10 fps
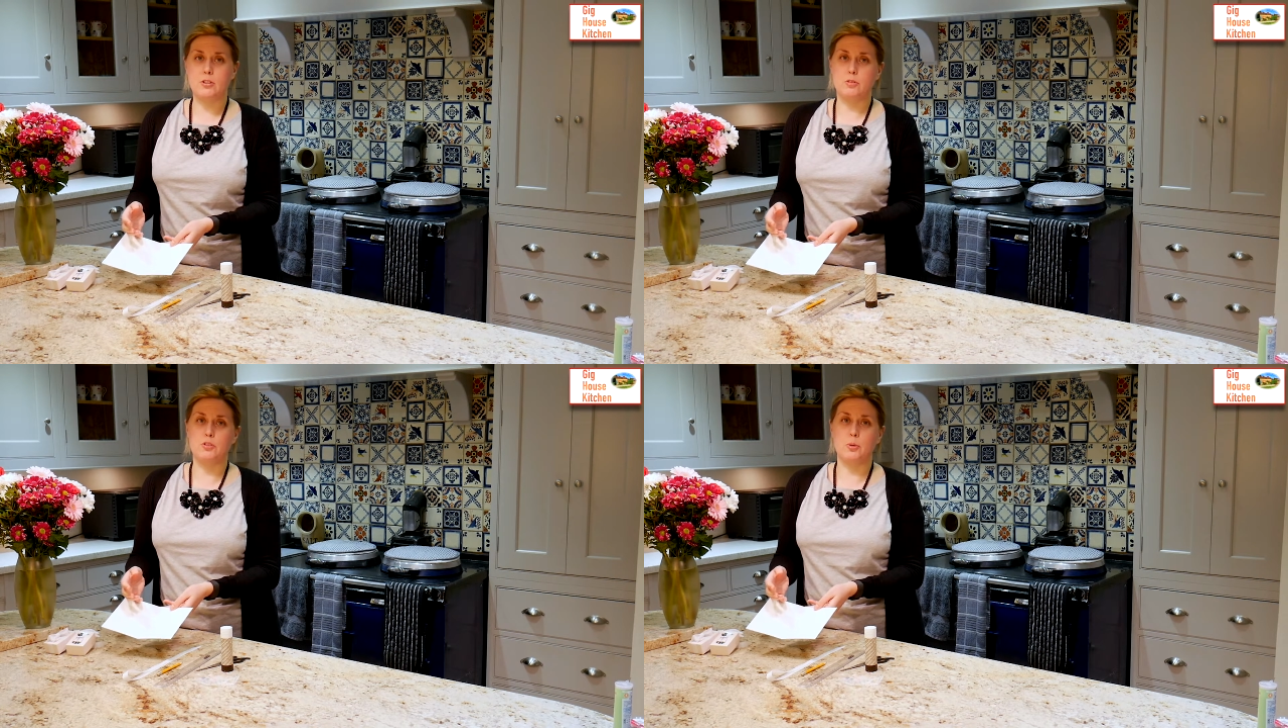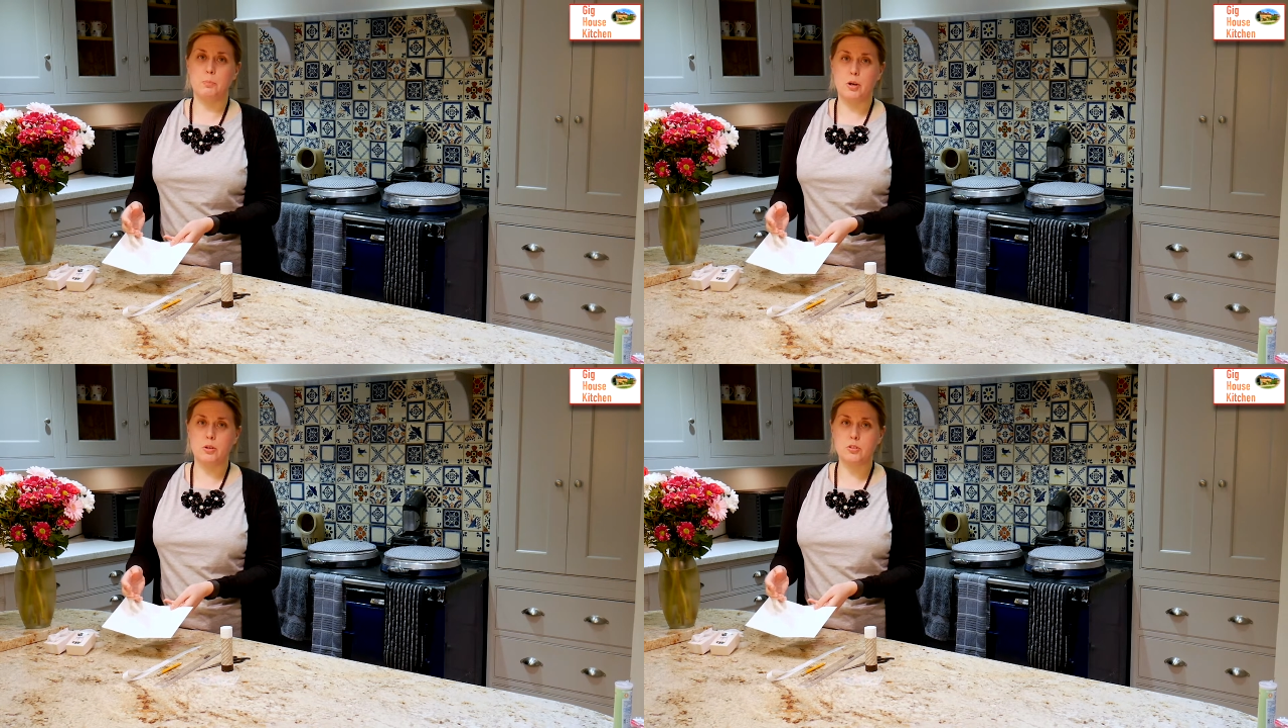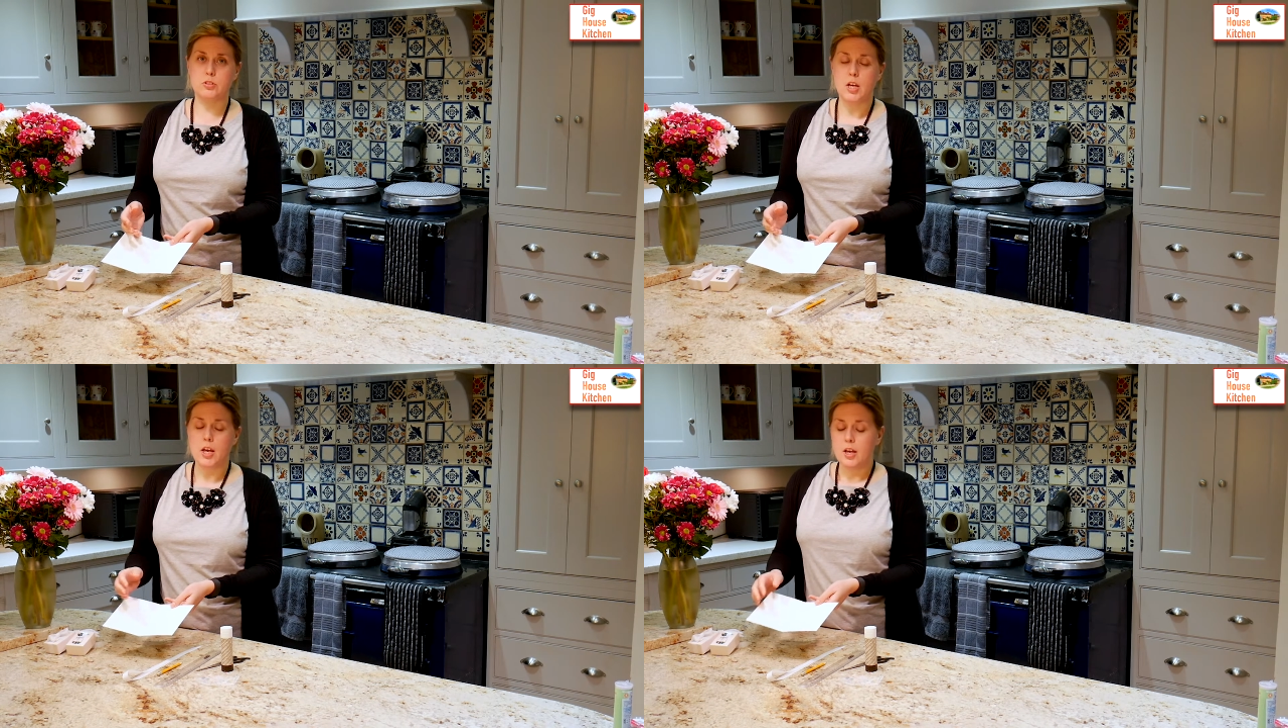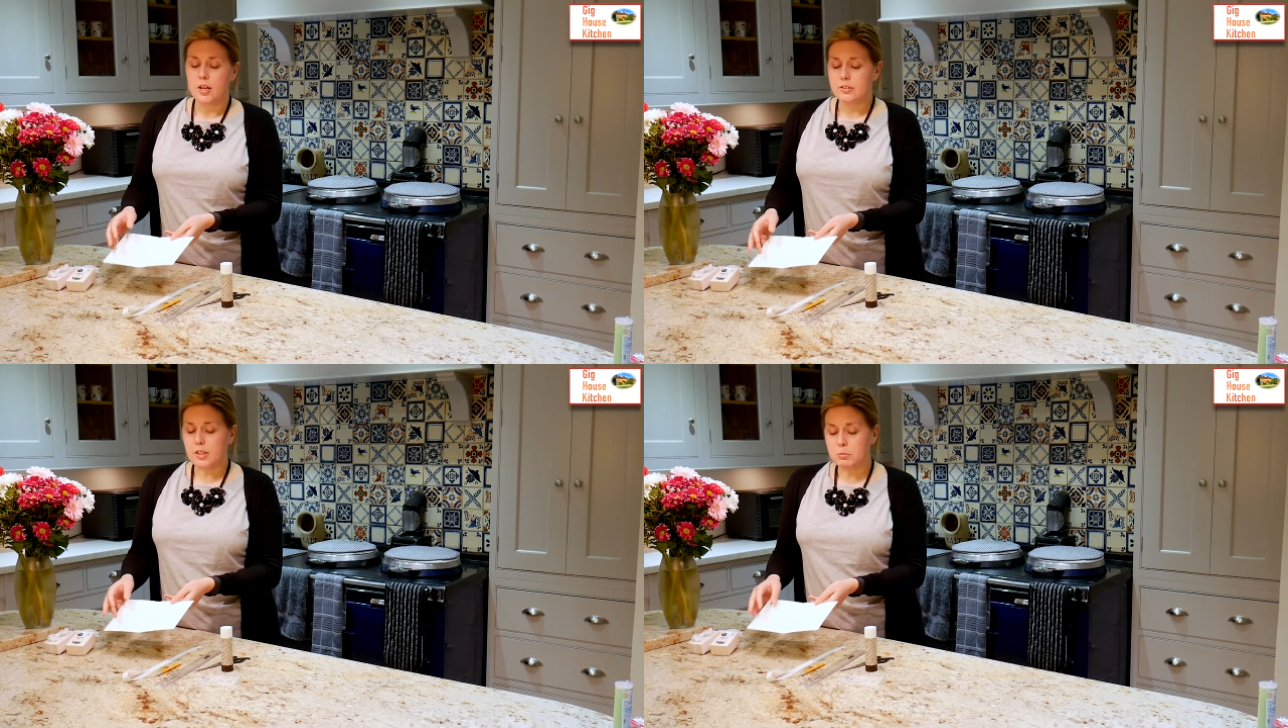of your box.
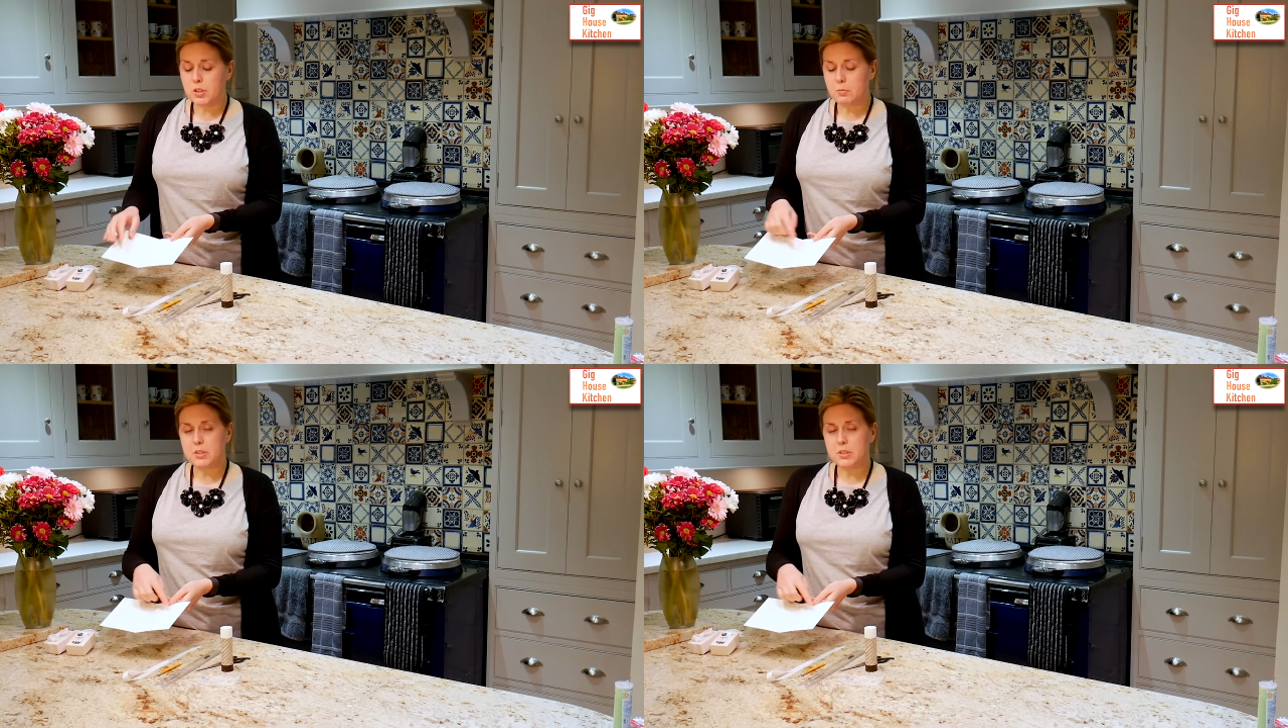Sometimes